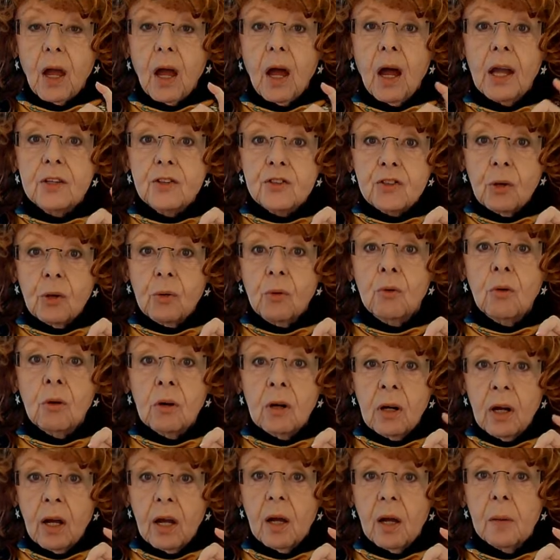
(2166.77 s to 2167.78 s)
I
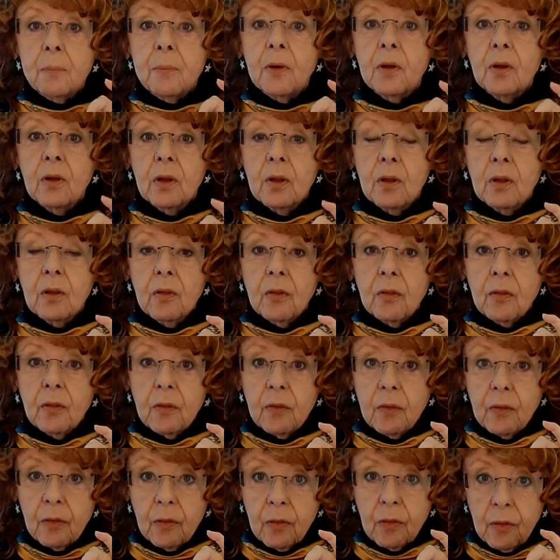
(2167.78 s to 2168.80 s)
tore up
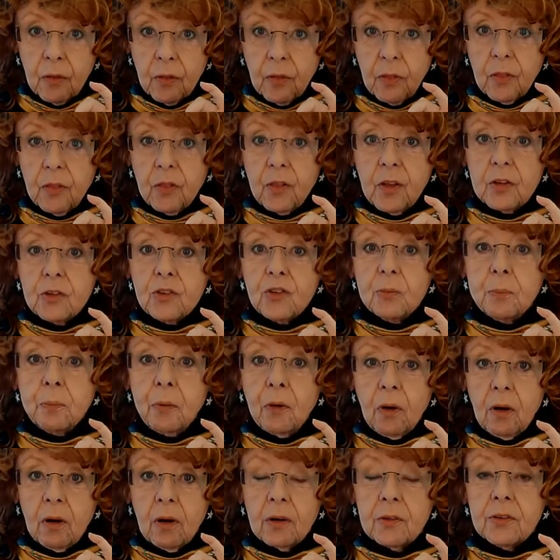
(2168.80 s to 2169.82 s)
this
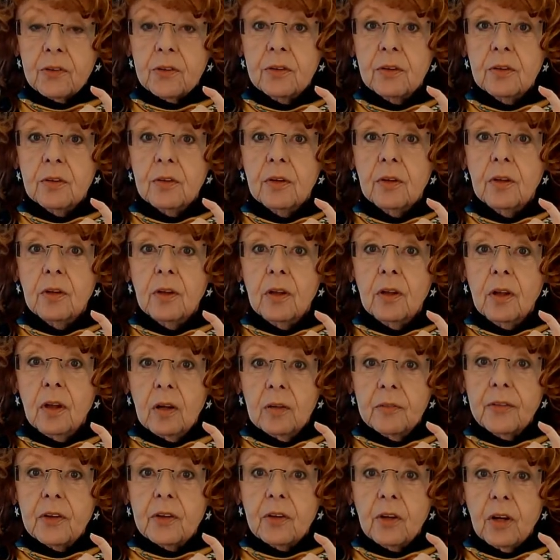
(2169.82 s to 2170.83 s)
part
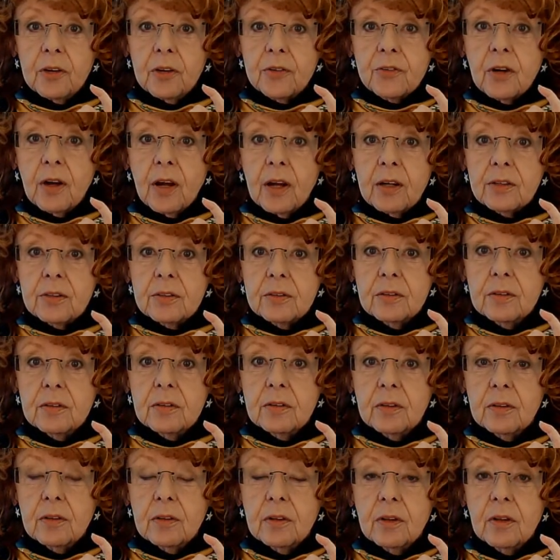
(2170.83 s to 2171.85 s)
of the contract.
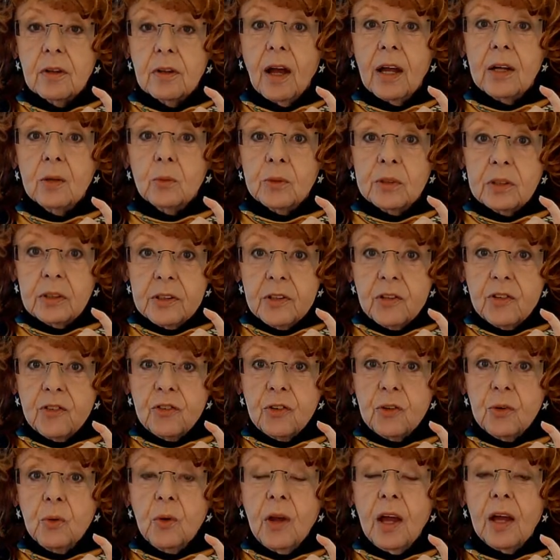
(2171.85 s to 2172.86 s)
I
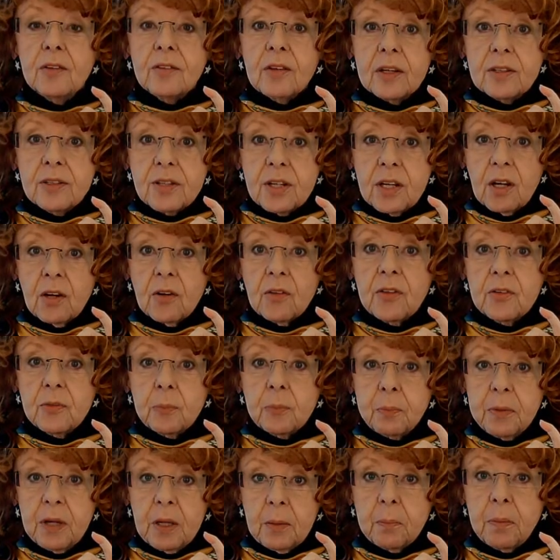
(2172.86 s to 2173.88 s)
release you as I tear
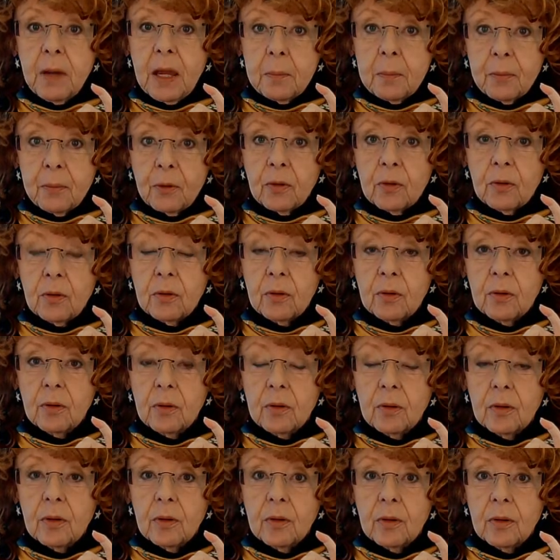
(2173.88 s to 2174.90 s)
this paper.
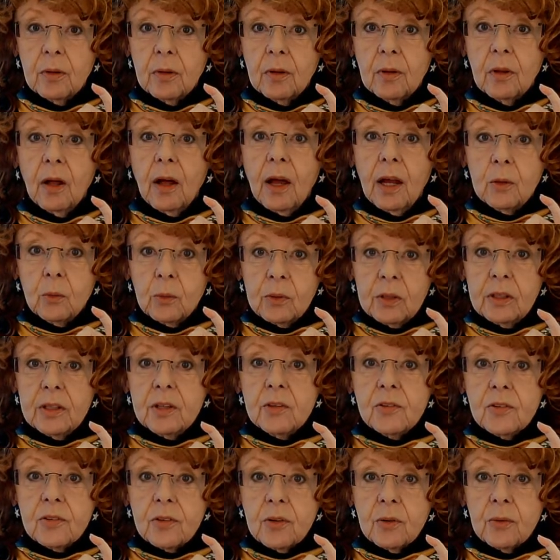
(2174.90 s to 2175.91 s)
I
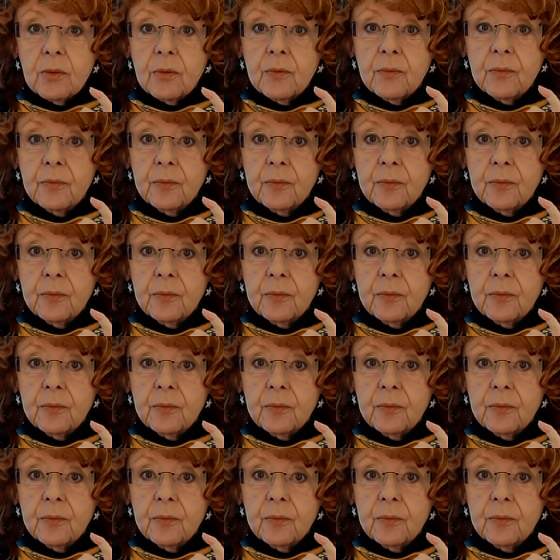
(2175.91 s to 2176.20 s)
release you.